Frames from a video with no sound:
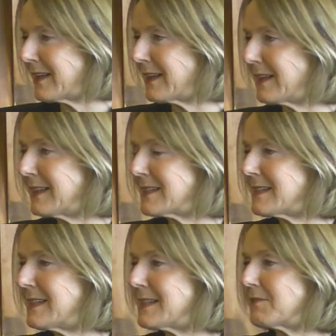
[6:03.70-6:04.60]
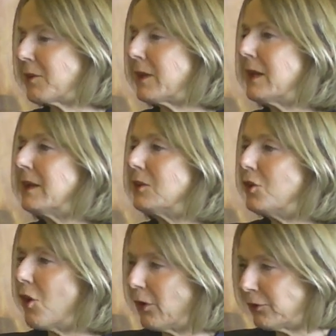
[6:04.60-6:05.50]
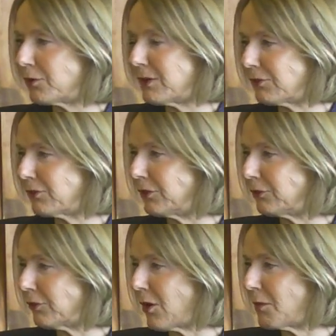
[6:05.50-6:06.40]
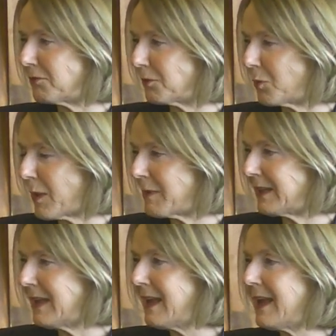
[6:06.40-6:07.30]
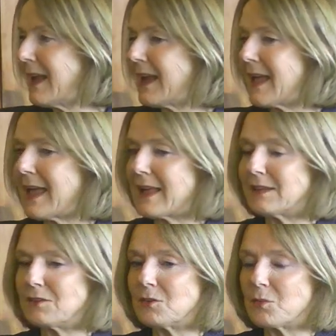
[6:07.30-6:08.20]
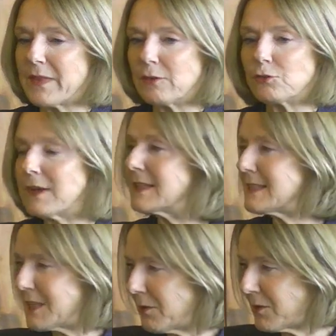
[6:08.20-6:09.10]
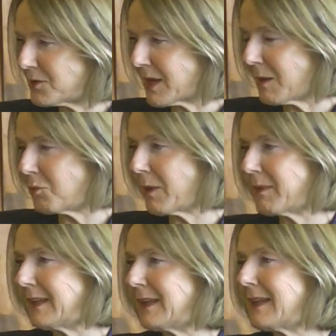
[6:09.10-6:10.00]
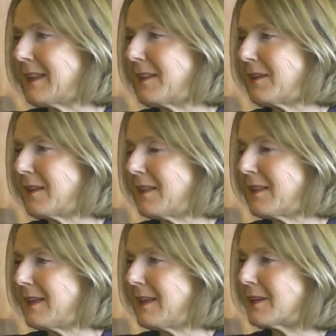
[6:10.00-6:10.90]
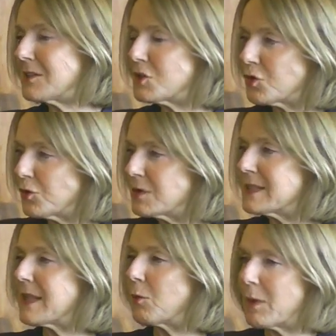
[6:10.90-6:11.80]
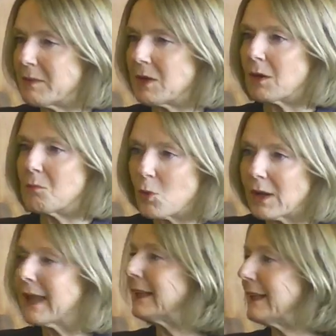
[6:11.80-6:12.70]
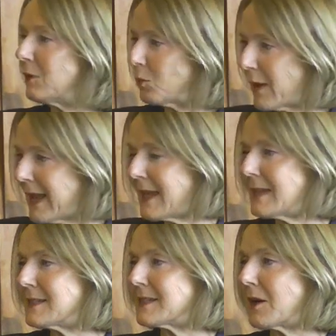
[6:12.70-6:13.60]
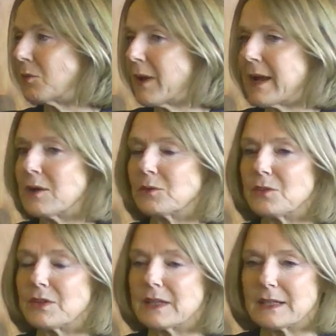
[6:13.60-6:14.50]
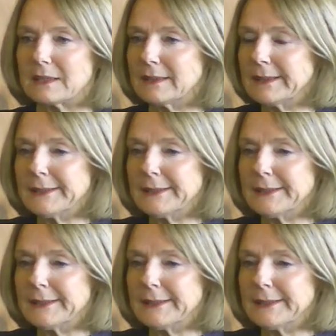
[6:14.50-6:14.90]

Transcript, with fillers: Uh, it's seen as a very non-traditional job for women. And without trying to stereotype women, the, the concerns that women are more likely to raise around uh,